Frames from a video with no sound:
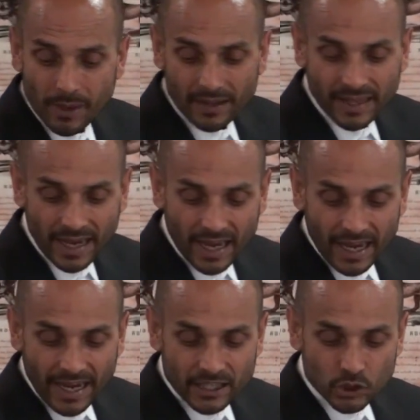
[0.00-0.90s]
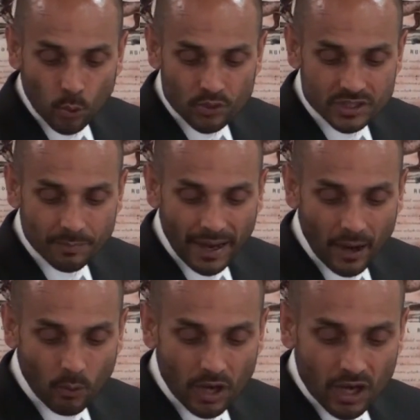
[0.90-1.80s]
about that. It talks
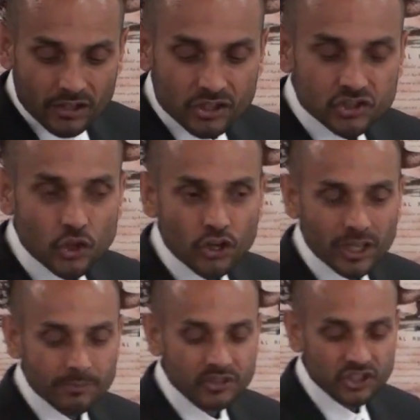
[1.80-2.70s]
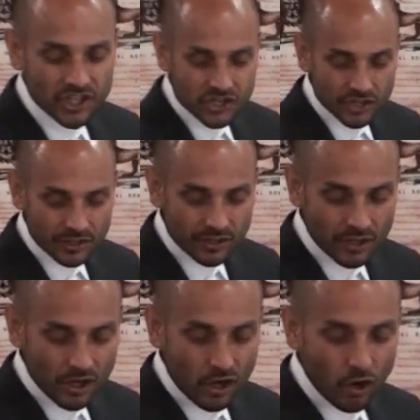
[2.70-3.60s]
about the circumcision
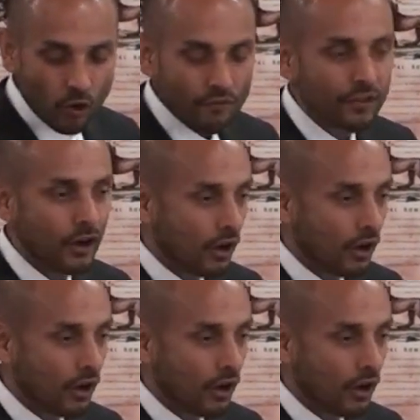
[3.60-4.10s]
of the